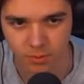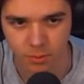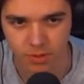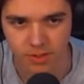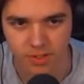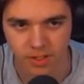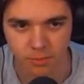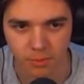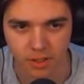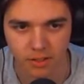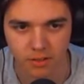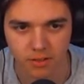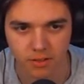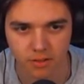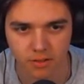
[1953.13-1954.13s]
What does this
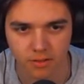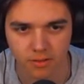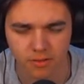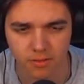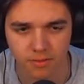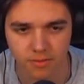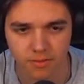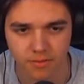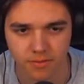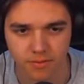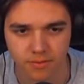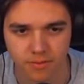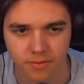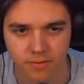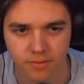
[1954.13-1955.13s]
mean?
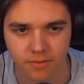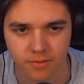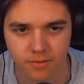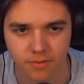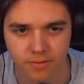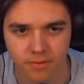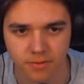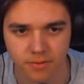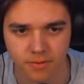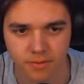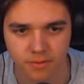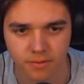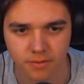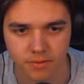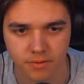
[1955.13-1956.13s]

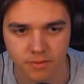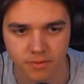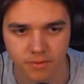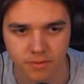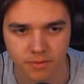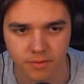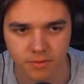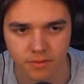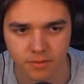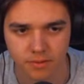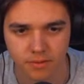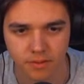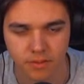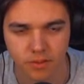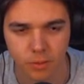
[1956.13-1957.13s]

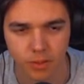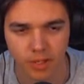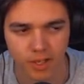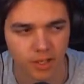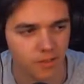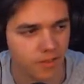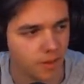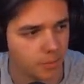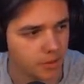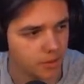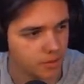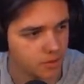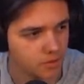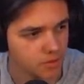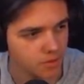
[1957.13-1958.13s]
I don't know what any of that
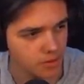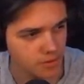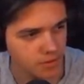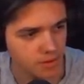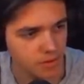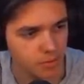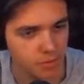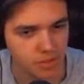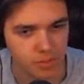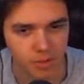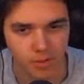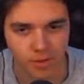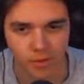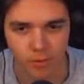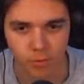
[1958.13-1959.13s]
means. Please
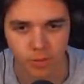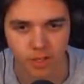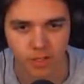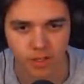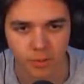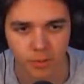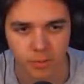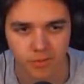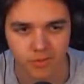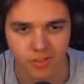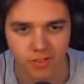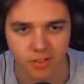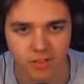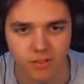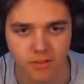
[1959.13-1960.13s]
be my roommate. That would be
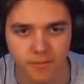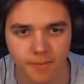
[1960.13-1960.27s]
fun.